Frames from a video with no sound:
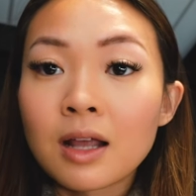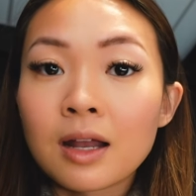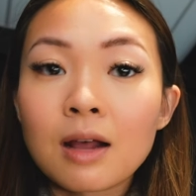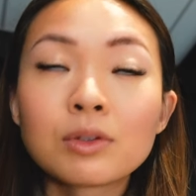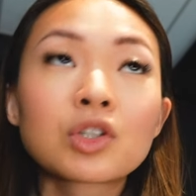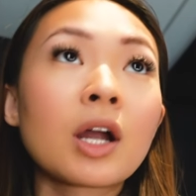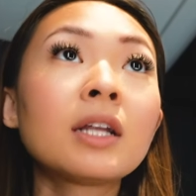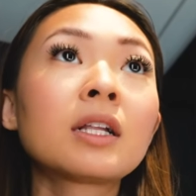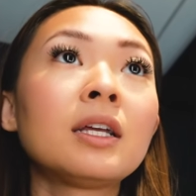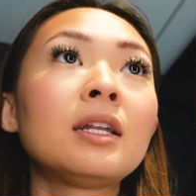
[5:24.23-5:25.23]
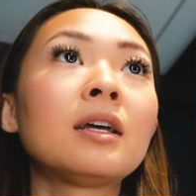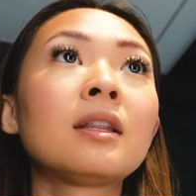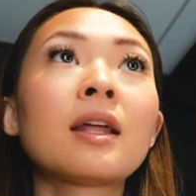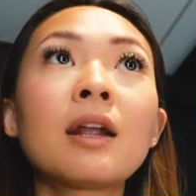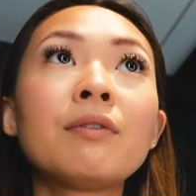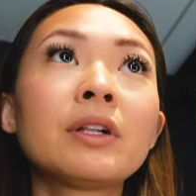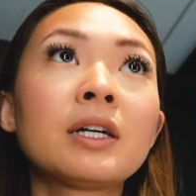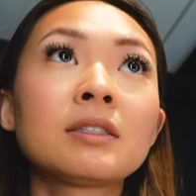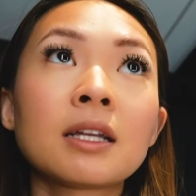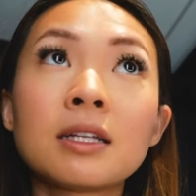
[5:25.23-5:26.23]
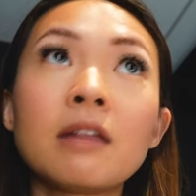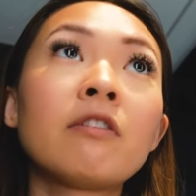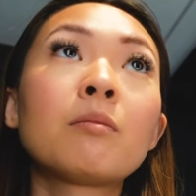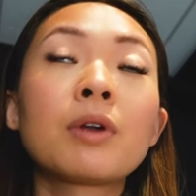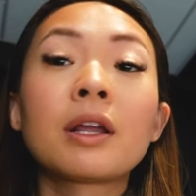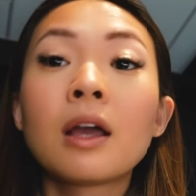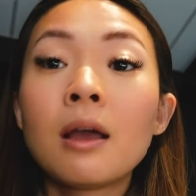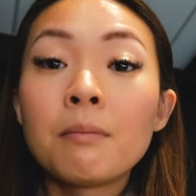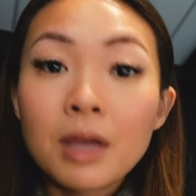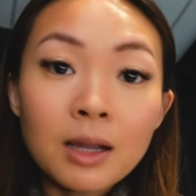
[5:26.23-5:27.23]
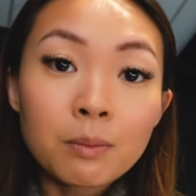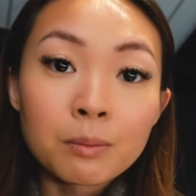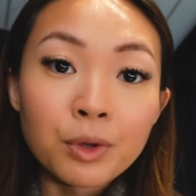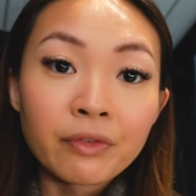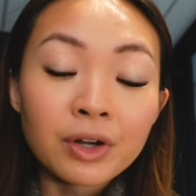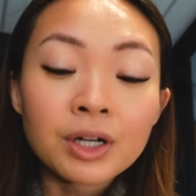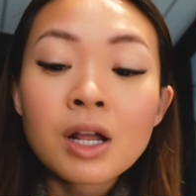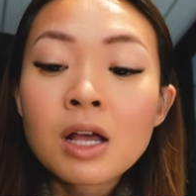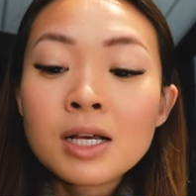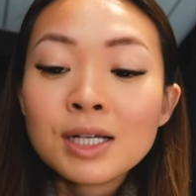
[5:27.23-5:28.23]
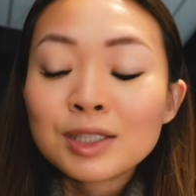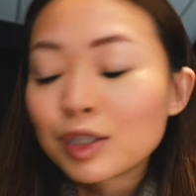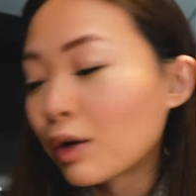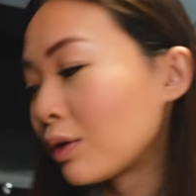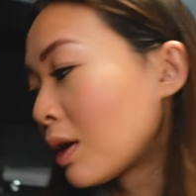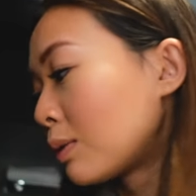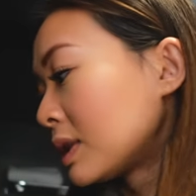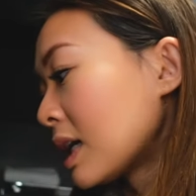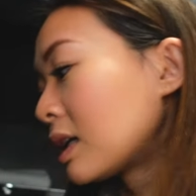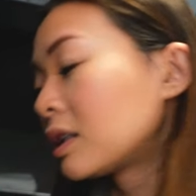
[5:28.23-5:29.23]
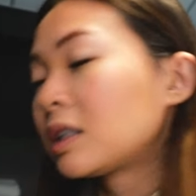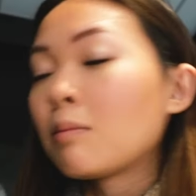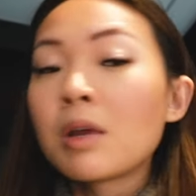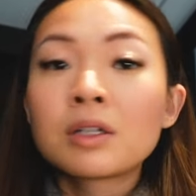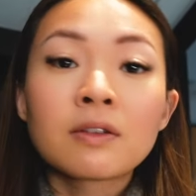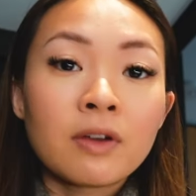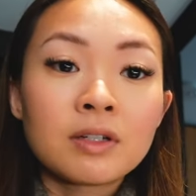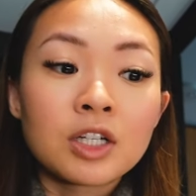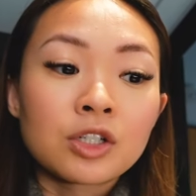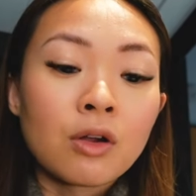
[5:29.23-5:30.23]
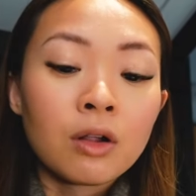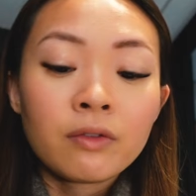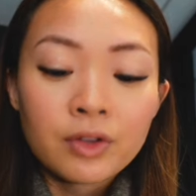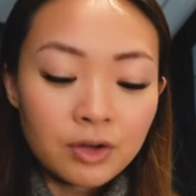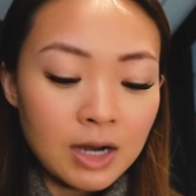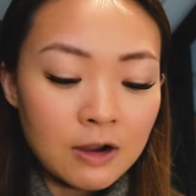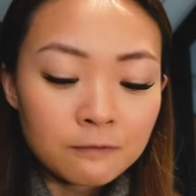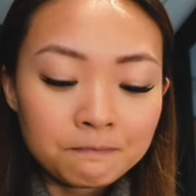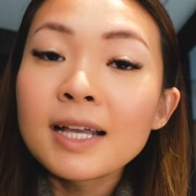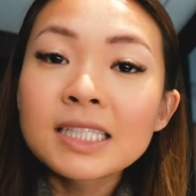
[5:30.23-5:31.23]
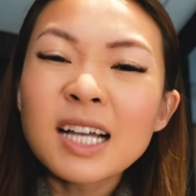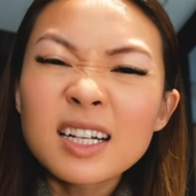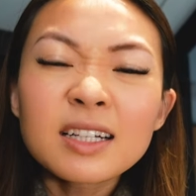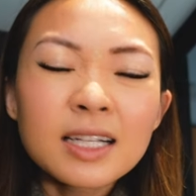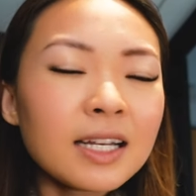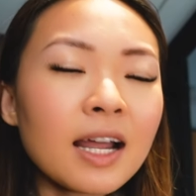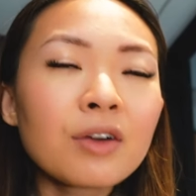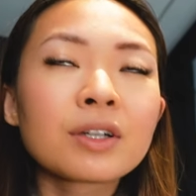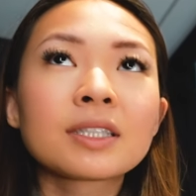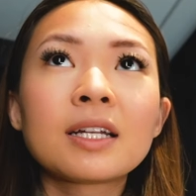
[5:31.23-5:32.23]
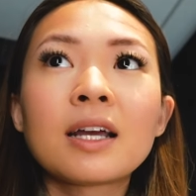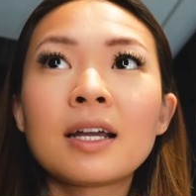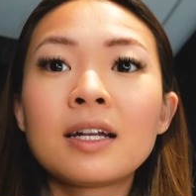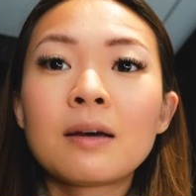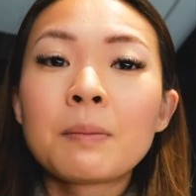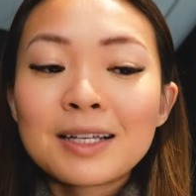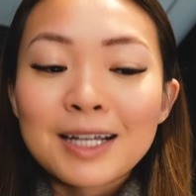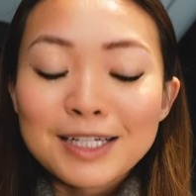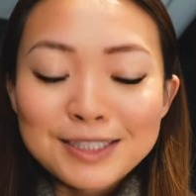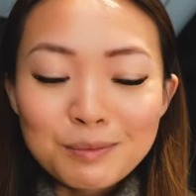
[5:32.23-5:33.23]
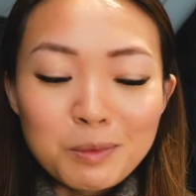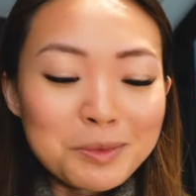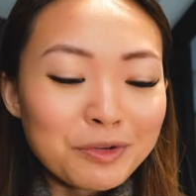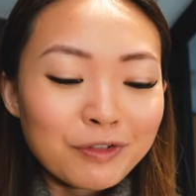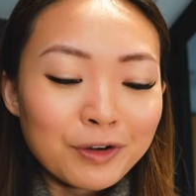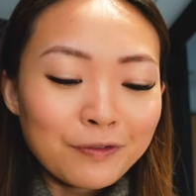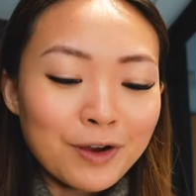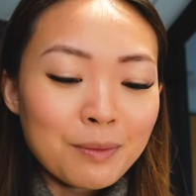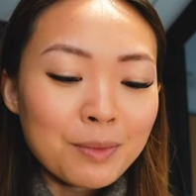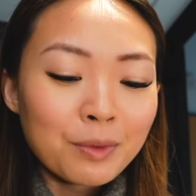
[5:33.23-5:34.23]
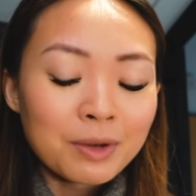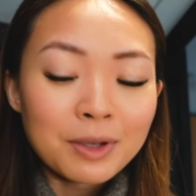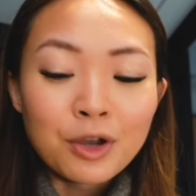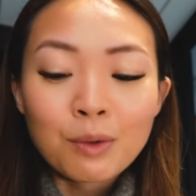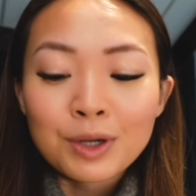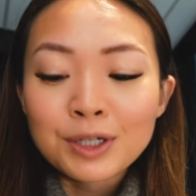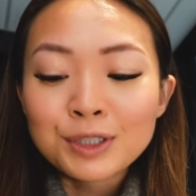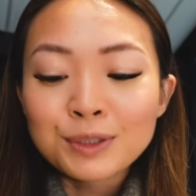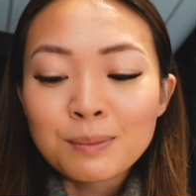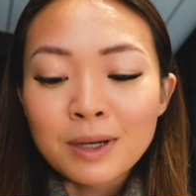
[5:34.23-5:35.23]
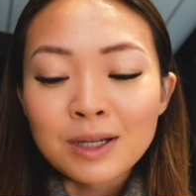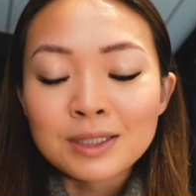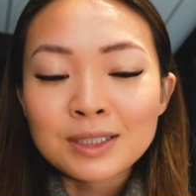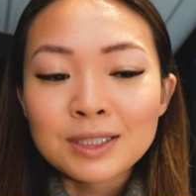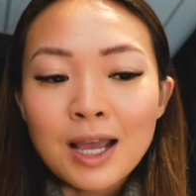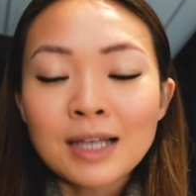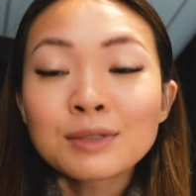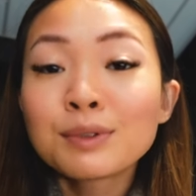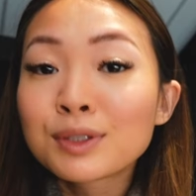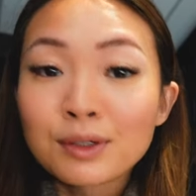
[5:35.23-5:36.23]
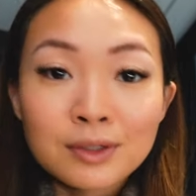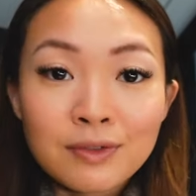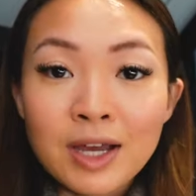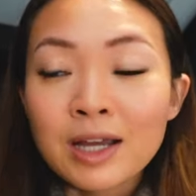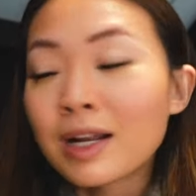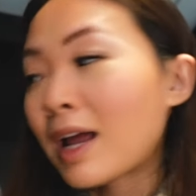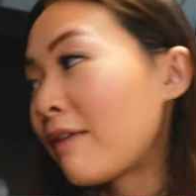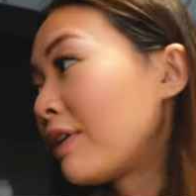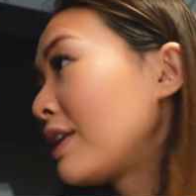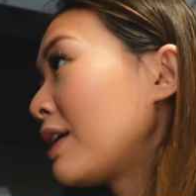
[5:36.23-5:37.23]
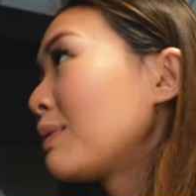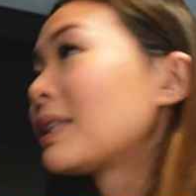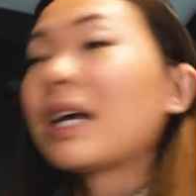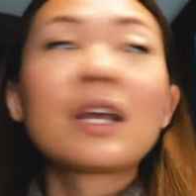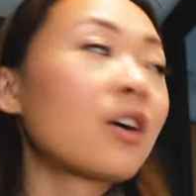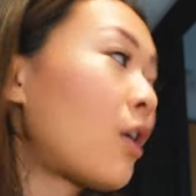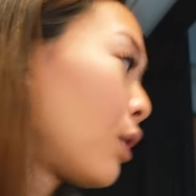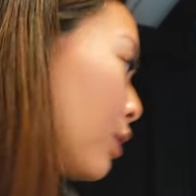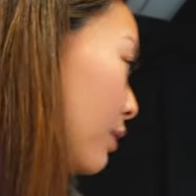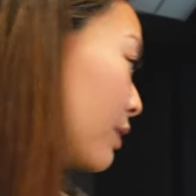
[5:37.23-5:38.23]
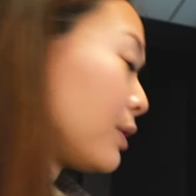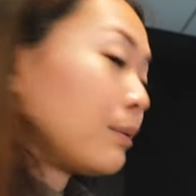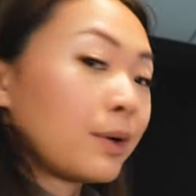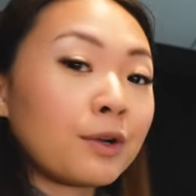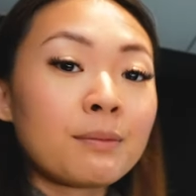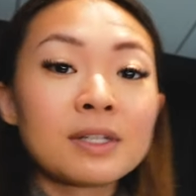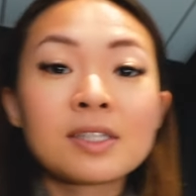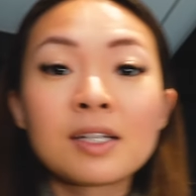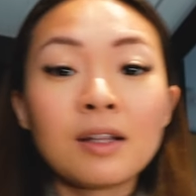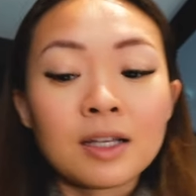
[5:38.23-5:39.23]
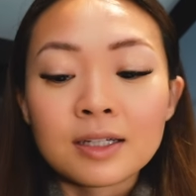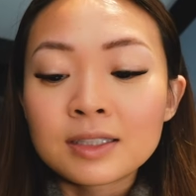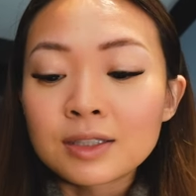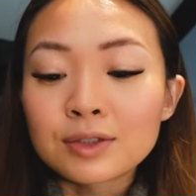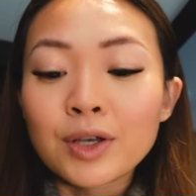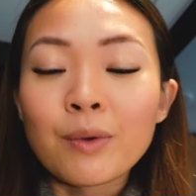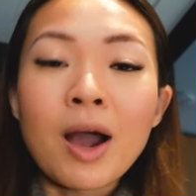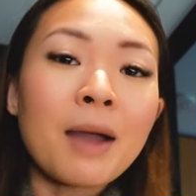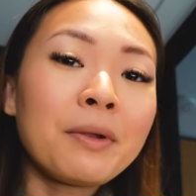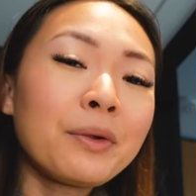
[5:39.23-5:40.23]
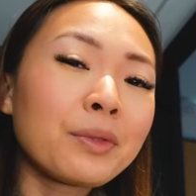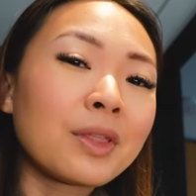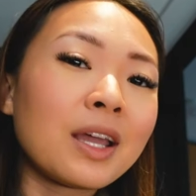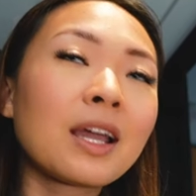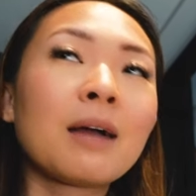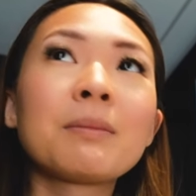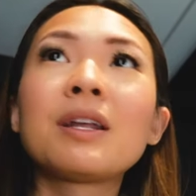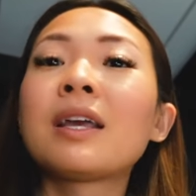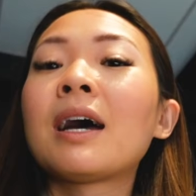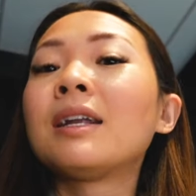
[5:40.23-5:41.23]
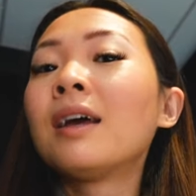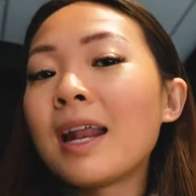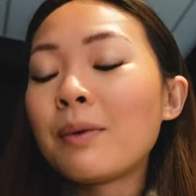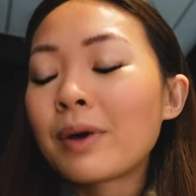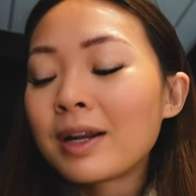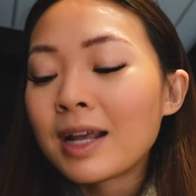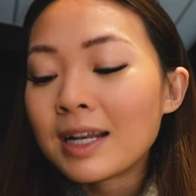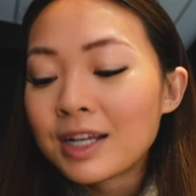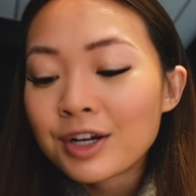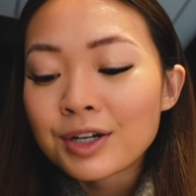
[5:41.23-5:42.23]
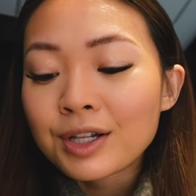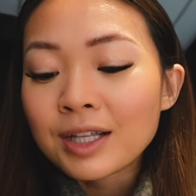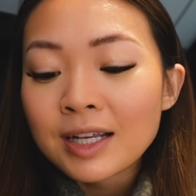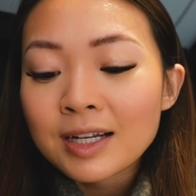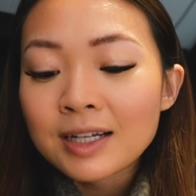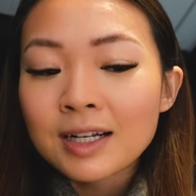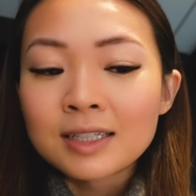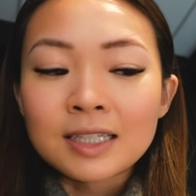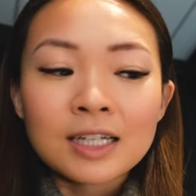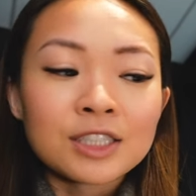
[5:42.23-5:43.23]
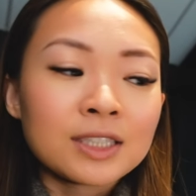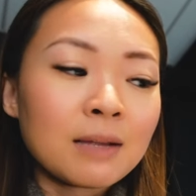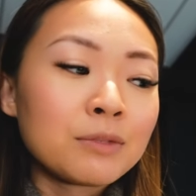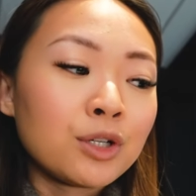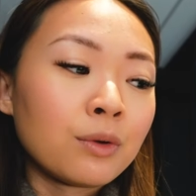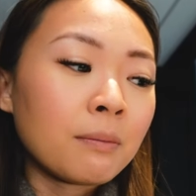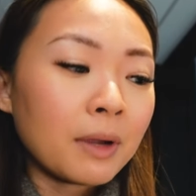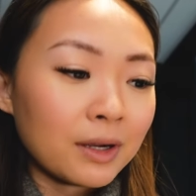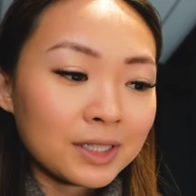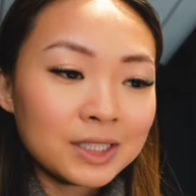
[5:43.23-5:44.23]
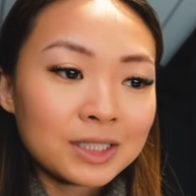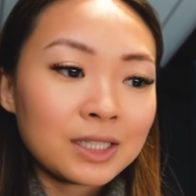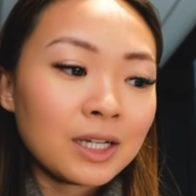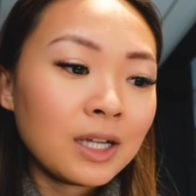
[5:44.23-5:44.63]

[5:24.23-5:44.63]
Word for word: And I was trying to clean it, then I realized I didn't even bring makeup remover. So there was like smears of foundation all over the ground. It's kind of clean now because then I ended up getting some remover from one of my coworkers. But as a result of that, everything was like all over the room. It still is. So I don't think I'm going to get anyone in here to clean it because I just am too embarrassed.